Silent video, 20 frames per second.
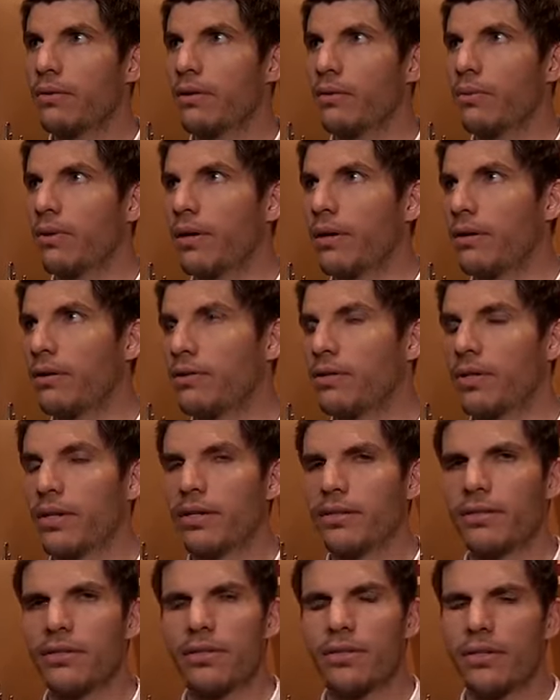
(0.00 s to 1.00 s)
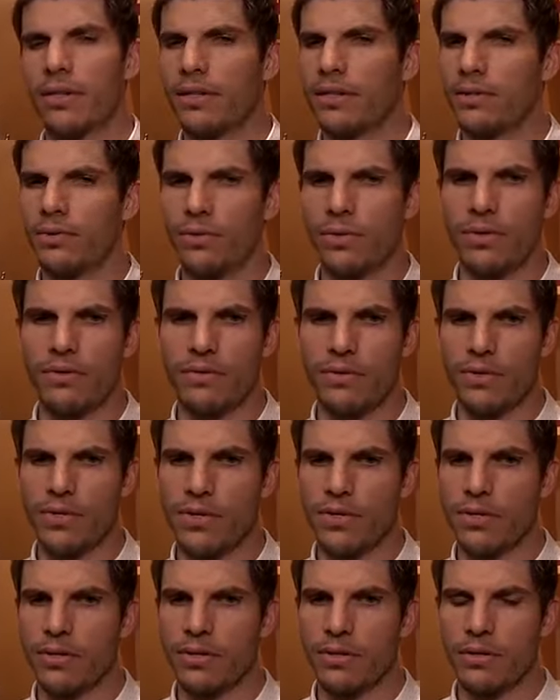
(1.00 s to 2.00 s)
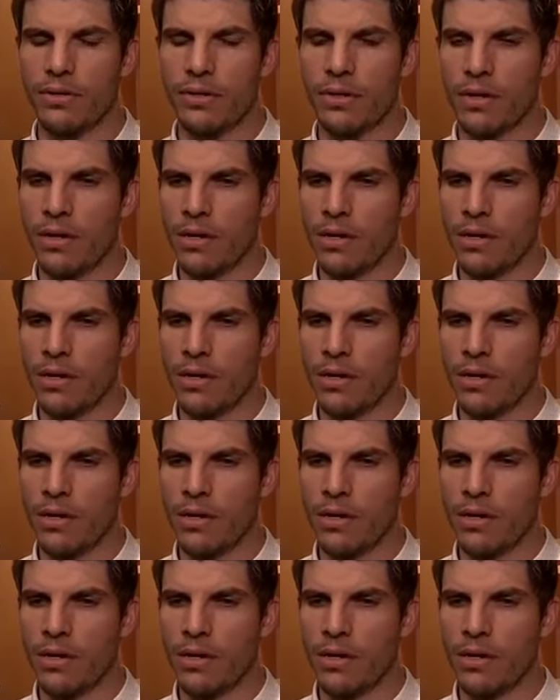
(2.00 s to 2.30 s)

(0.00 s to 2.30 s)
We had our chances tonight to win for sure, and